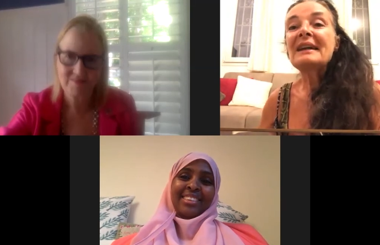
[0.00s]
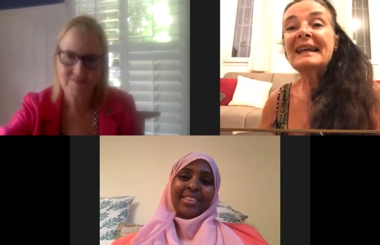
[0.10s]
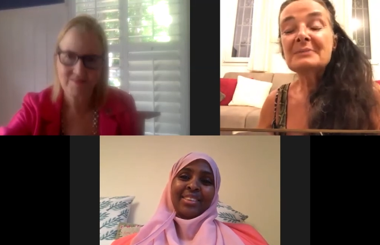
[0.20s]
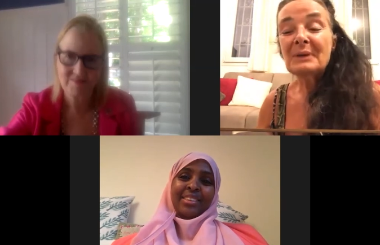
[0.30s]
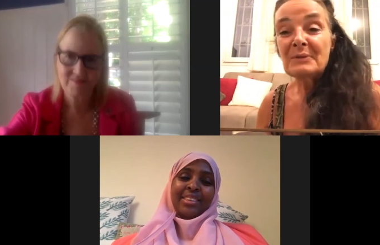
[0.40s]

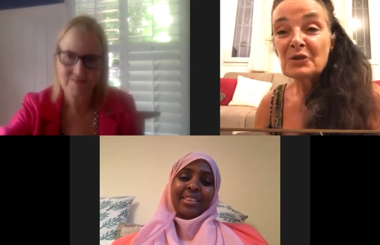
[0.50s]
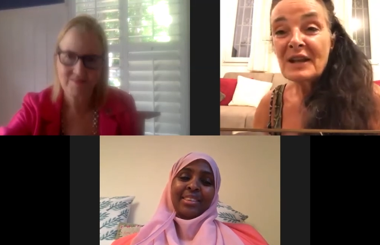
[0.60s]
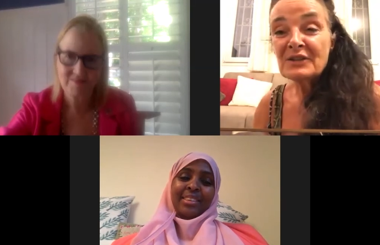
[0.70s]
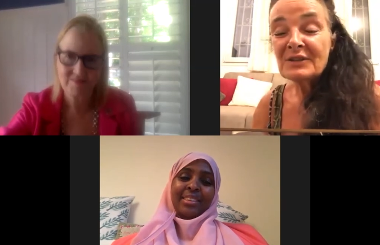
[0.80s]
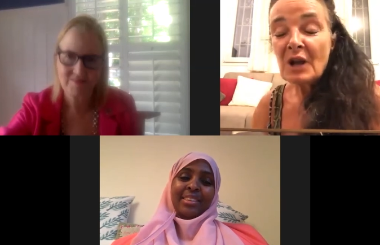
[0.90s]
Speaker 1: guess what I was
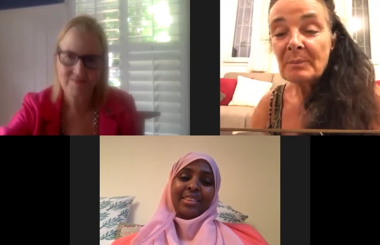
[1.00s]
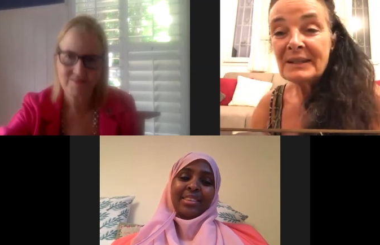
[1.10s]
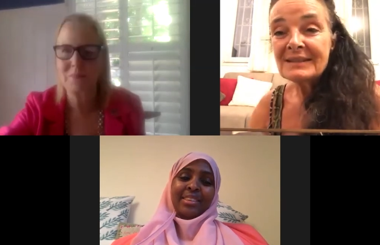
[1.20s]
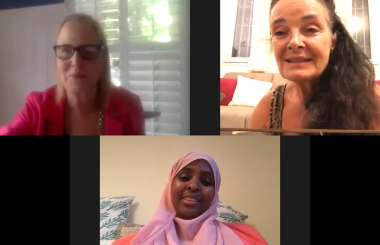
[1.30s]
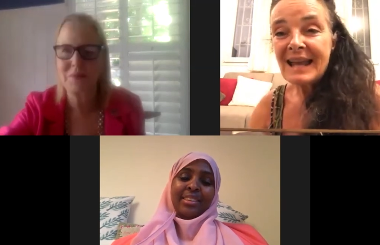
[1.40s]
trying to do is not
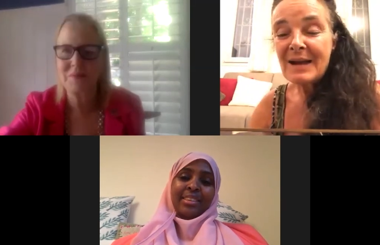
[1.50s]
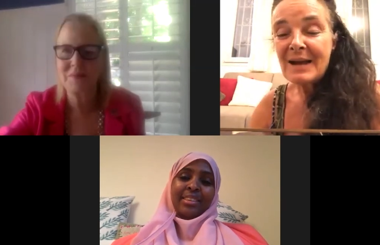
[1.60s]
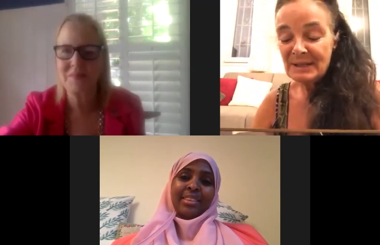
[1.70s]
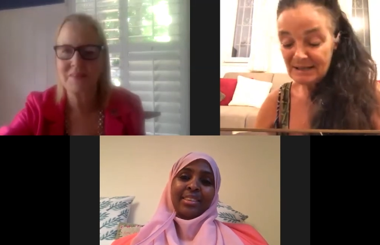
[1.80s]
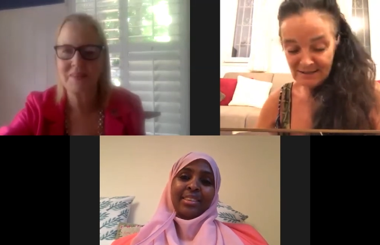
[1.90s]
be
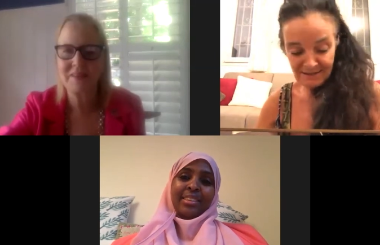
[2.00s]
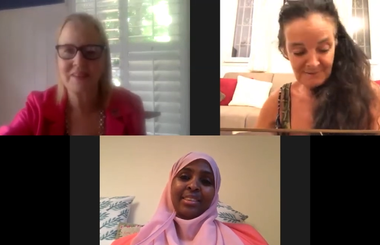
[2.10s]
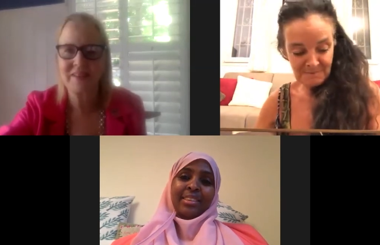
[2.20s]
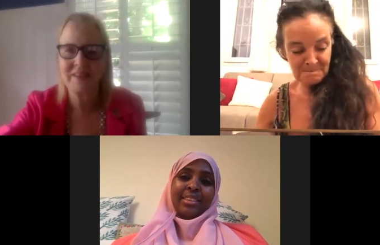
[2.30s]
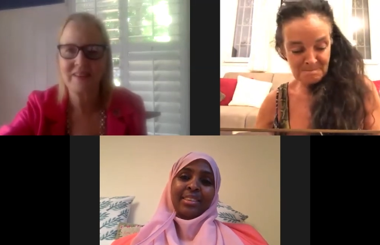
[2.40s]

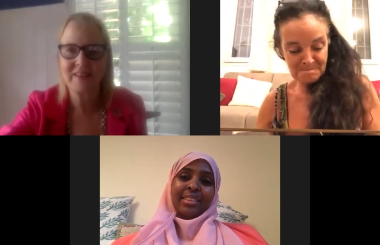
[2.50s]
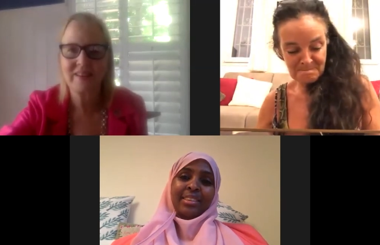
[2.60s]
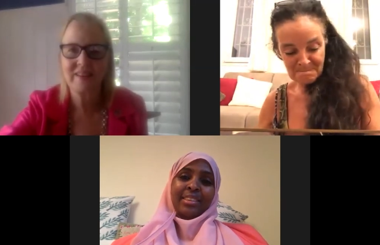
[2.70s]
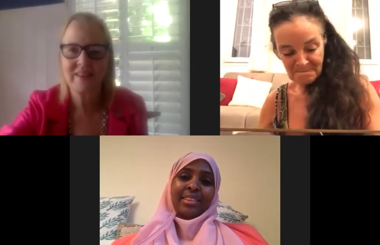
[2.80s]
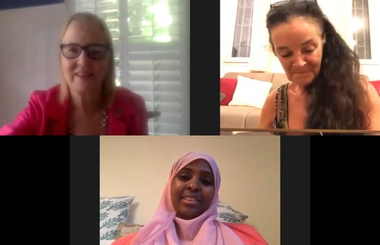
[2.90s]
downbeat. Mm.
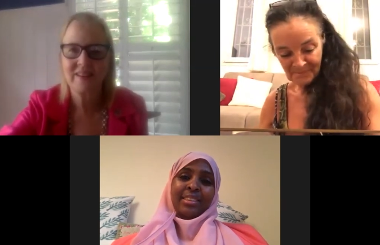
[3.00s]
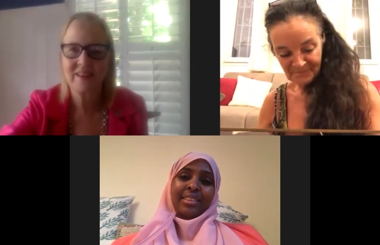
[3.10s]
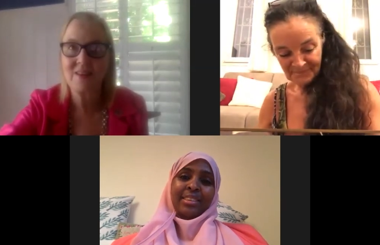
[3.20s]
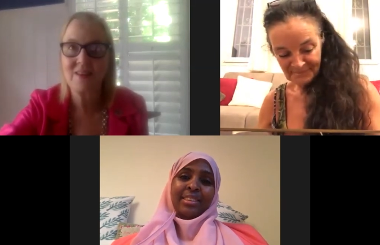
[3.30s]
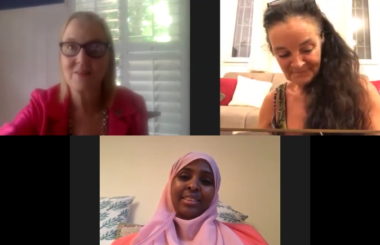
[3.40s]

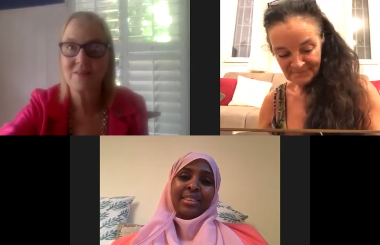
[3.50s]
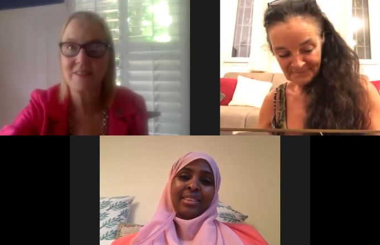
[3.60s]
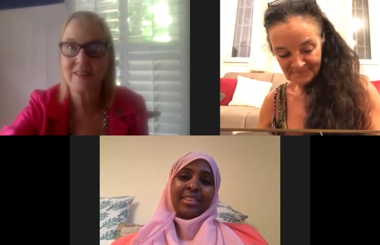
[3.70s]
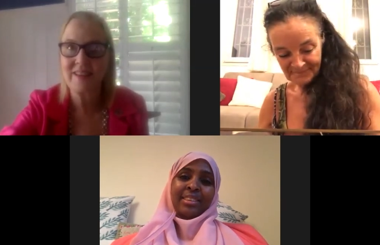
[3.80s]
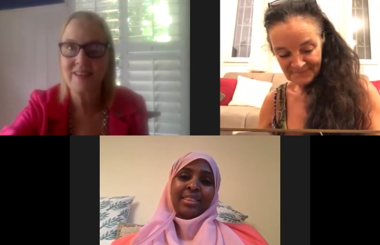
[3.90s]
Oh,
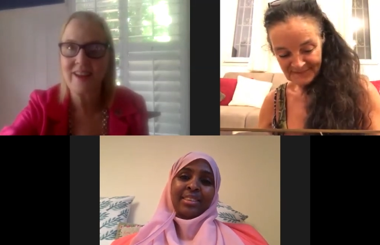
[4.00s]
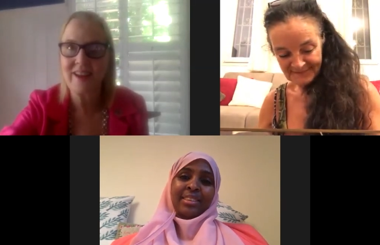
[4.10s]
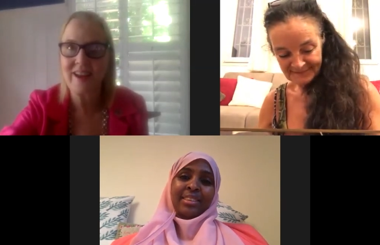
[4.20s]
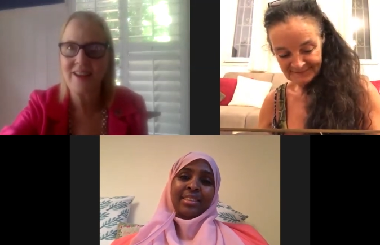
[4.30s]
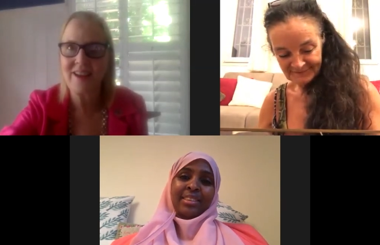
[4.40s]
oh,
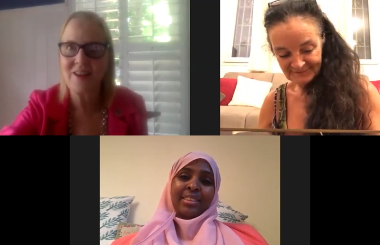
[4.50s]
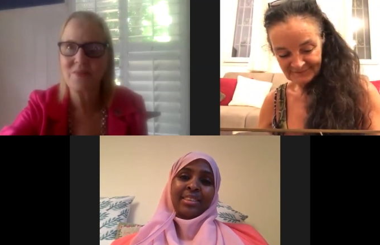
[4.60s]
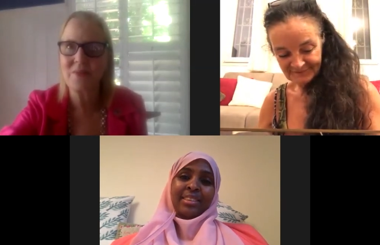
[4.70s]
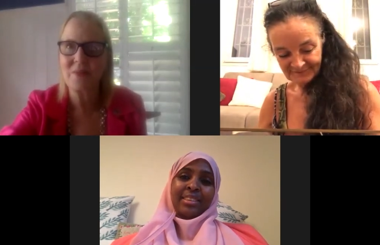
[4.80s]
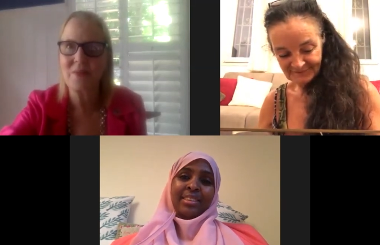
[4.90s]
I'm
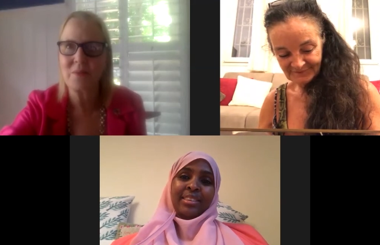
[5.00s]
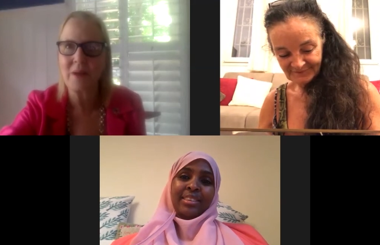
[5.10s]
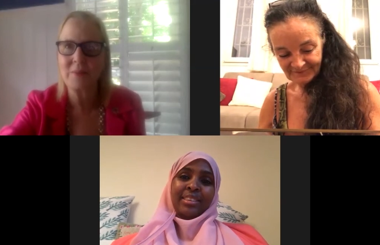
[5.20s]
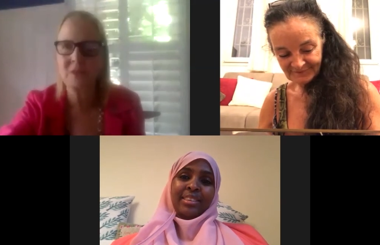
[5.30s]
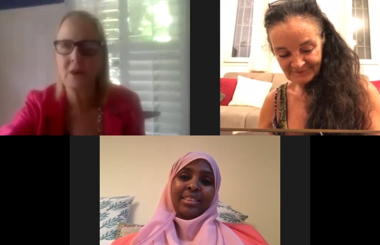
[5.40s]
sorry, my
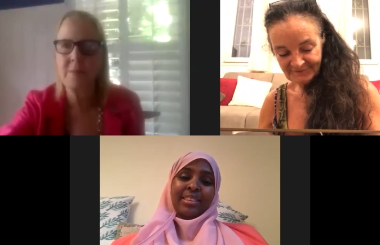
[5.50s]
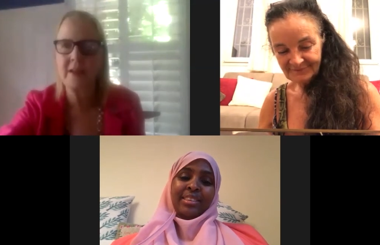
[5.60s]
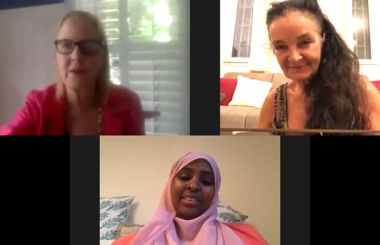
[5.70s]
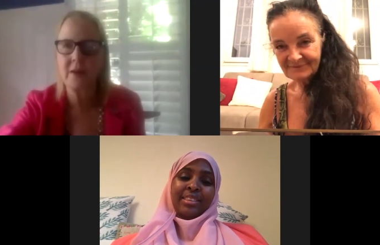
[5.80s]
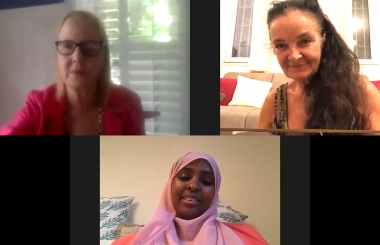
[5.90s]
Speaker 2: internet was
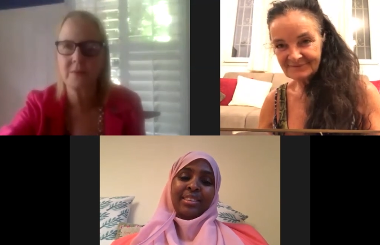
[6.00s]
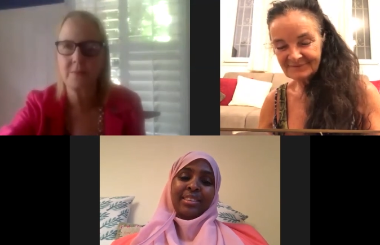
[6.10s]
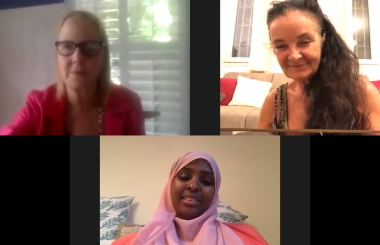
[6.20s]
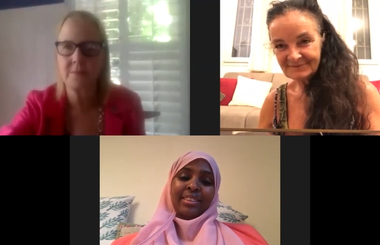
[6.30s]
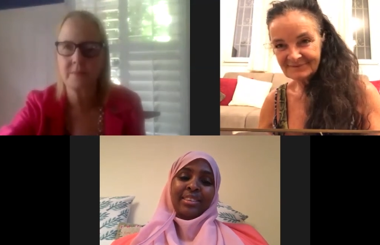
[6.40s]

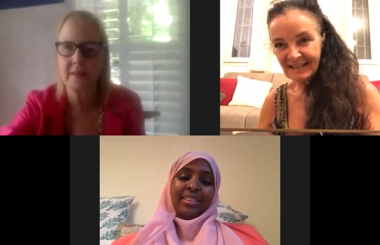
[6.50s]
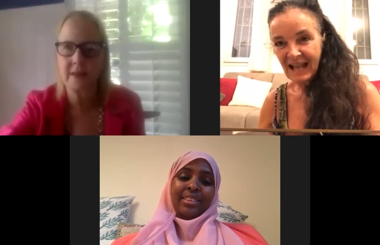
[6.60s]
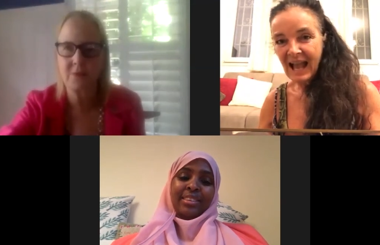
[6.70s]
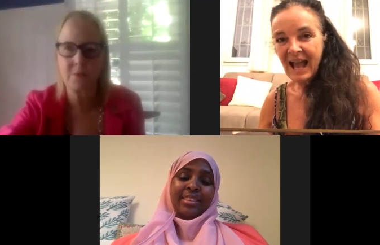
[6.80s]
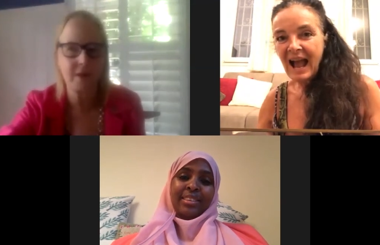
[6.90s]
down for a
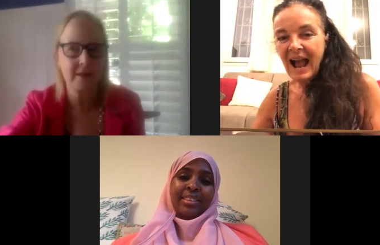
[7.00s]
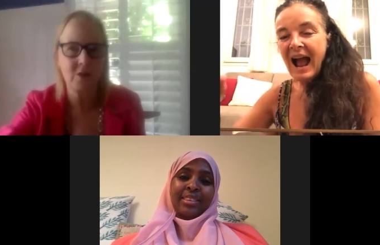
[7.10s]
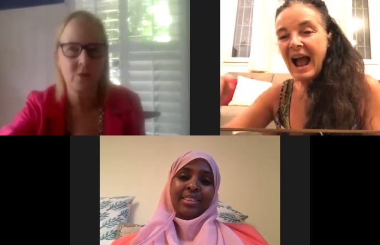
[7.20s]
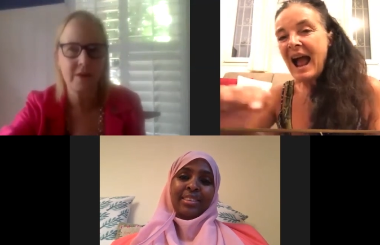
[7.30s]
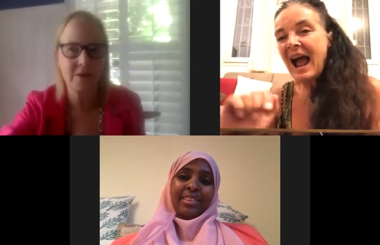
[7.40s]
minute. Can you all
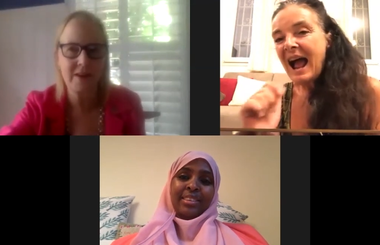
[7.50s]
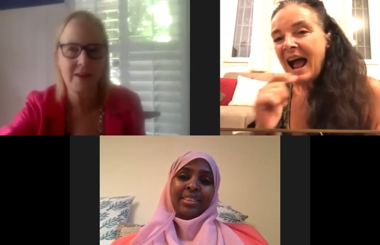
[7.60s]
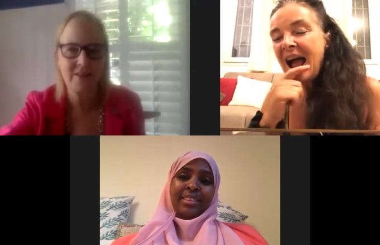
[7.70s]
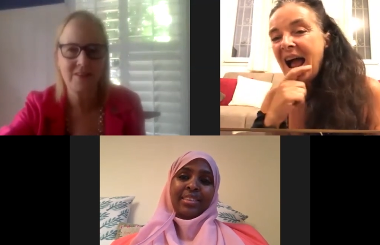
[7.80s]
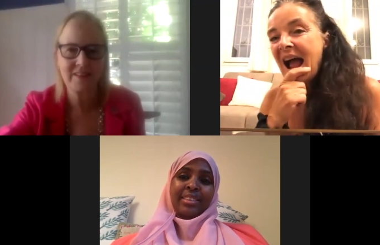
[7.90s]
hear me now?
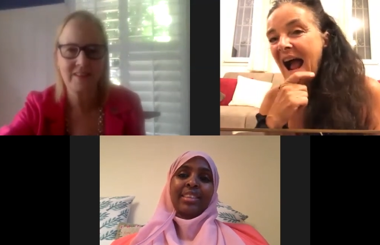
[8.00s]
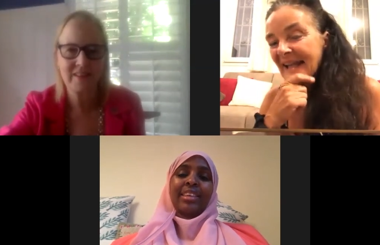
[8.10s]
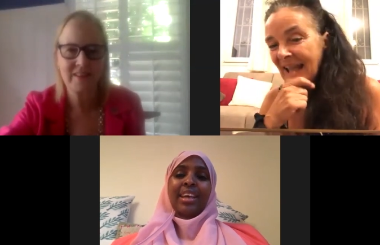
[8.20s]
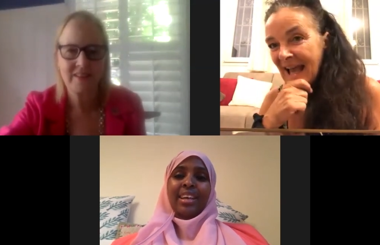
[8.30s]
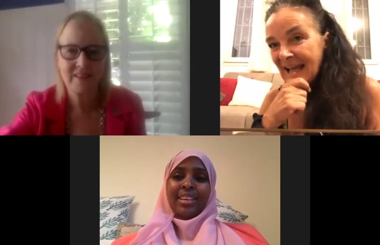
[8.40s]
Speaker 1: I
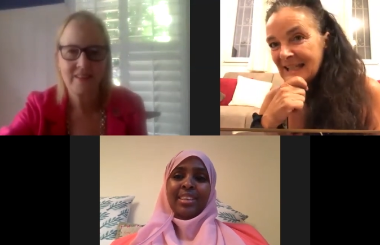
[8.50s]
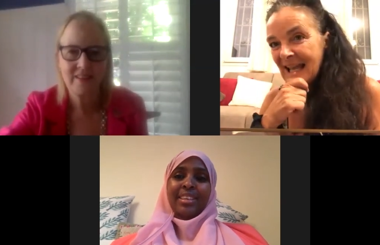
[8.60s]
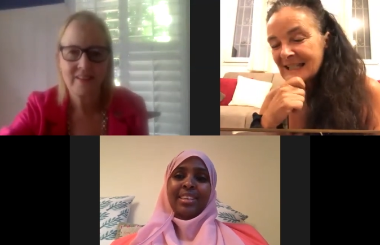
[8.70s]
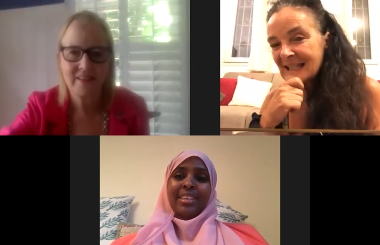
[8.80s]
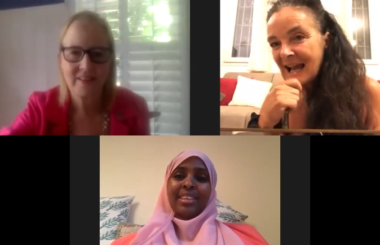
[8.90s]
yeah. can,
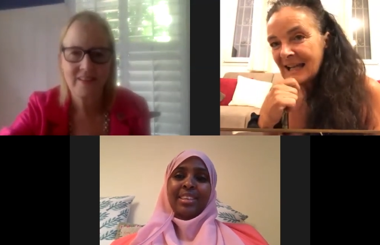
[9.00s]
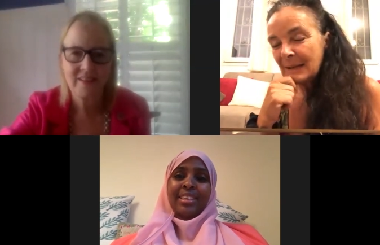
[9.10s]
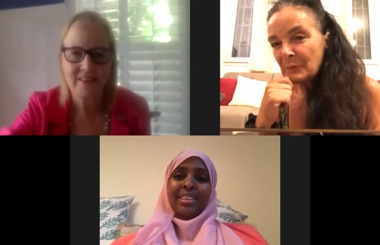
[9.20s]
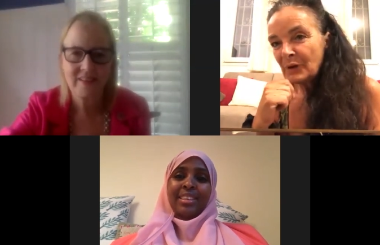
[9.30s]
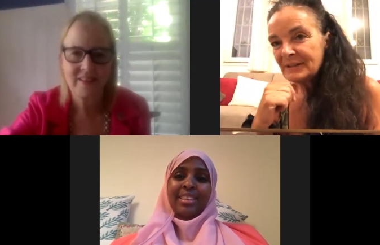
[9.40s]
yes, and, and
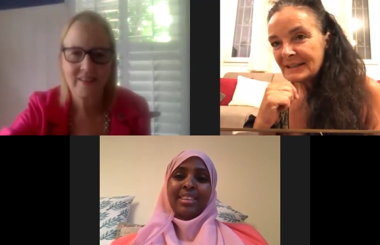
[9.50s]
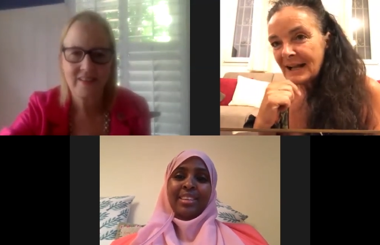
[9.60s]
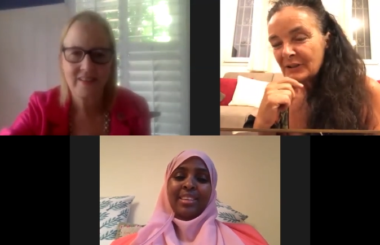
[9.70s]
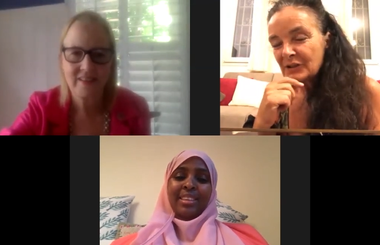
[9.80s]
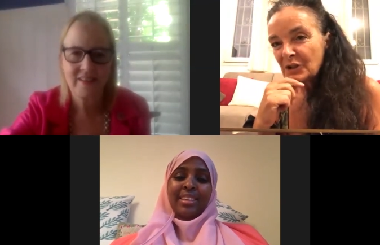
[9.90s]
I'm worried that I'm going